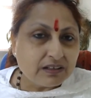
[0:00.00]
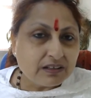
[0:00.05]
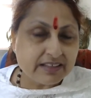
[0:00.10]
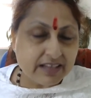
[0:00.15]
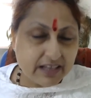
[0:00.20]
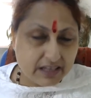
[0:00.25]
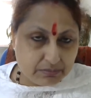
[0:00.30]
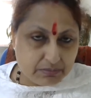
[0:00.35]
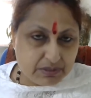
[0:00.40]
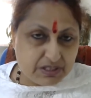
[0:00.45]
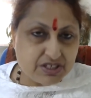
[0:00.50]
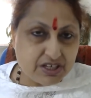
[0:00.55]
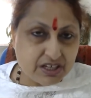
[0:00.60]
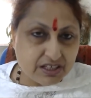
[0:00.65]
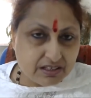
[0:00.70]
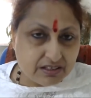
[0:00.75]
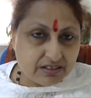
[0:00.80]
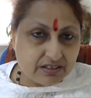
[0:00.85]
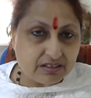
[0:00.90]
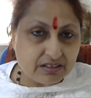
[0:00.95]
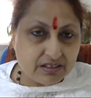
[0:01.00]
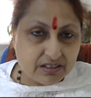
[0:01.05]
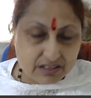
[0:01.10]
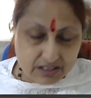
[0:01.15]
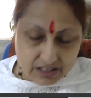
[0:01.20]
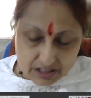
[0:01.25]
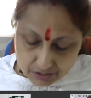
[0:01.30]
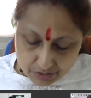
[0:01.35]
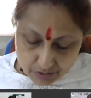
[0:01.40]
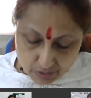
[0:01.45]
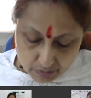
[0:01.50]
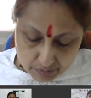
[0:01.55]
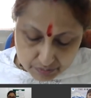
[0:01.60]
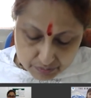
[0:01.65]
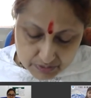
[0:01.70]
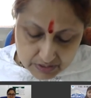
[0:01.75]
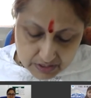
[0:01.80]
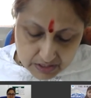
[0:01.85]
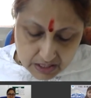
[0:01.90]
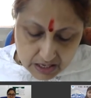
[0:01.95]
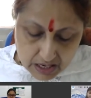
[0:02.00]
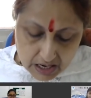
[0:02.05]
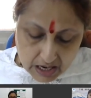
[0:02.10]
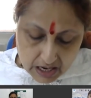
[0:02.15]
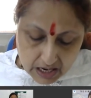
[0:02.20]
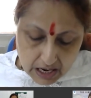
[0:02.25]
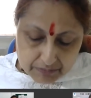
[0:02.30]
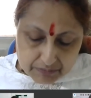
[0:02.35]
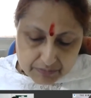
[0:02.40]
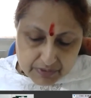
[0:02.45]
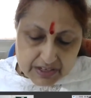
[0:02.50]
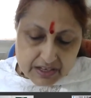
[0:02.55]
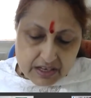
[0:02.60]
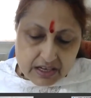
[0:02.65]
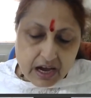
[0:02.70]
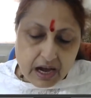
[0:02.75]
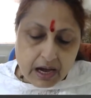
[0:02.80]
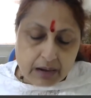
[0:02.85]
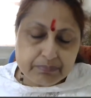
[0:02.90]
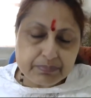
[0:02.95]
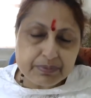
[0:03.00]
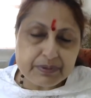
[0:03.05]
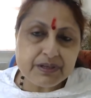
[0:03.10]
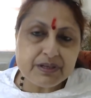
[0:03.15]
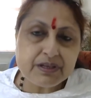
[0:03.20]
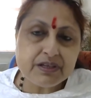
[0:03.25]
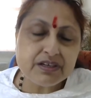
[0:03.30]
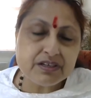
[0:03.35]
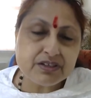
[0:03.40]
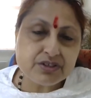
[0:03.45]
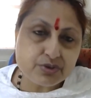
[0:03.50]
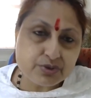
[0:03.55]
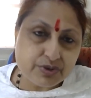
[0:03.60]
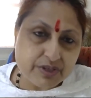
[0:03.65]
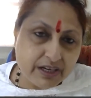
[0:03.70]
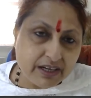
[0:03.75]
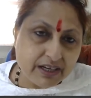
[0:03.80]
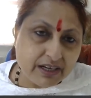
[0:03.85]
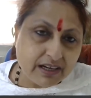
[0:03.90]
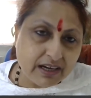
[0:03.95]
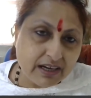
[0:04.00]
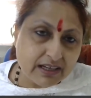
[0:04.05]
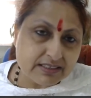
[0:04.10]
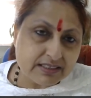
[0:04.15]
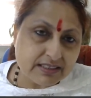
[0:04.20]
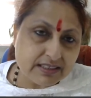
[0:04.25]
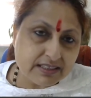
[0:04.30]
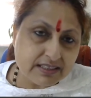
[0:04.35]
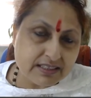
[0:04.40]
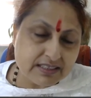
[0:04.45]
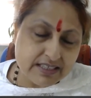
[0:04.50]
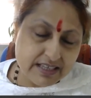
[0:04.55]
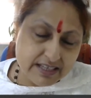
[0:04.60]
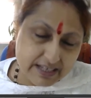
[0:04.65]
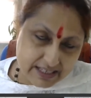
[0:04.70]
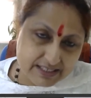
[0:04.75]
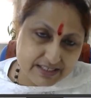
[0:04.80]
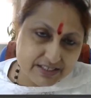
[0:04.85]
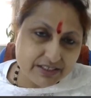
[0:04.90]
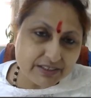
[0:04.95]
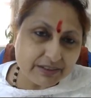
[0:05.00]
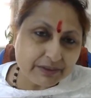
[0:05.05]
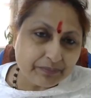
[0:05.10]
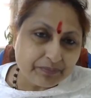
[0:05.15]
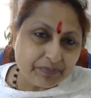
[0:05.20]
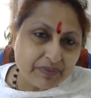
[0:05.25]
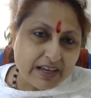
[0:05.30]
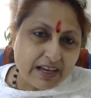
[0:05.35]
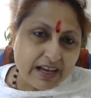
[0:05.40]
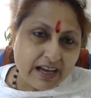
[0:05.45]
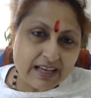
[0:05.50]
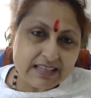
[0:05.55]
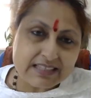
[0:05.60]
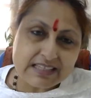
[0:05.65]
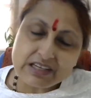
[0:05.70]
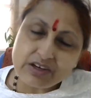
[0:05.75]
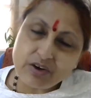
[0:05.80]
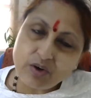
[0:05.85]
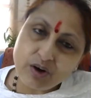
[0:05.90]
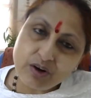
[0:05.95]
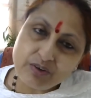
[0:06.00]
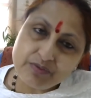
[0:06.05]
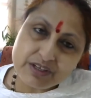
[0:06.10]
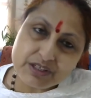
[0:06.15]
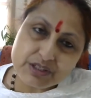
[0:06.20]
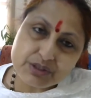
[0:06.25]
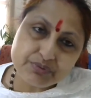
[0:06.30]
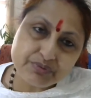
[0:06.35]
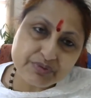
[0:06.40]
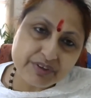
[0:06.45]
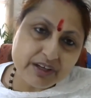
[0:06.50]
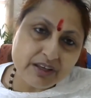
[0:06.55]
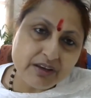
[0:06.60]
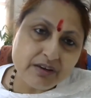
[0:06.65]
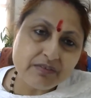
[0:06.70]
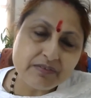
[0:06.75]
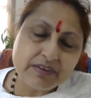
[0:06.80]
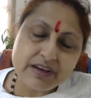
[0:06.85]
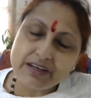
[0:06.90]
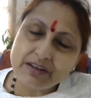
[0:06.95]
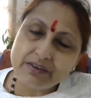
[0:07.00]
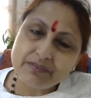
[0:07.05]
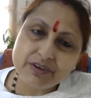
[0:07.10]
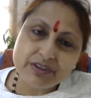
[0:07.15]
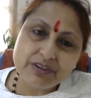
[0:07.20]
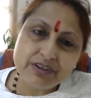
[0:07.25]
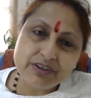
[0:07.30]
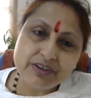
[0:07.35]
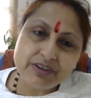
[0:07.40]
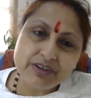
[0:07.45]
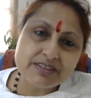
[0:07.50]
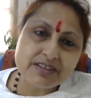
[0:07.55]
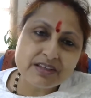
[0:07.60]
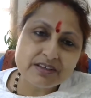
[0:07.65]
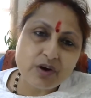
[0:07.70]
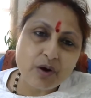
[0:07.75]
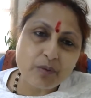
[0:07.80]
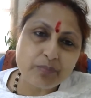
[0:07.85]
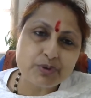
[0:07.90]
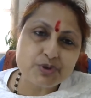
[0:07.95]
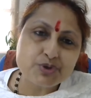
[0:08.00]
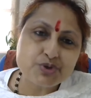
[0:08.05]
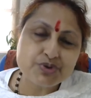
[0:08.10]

that can be taken care of. I'm very happy today as a director, as I always feel whenever there is an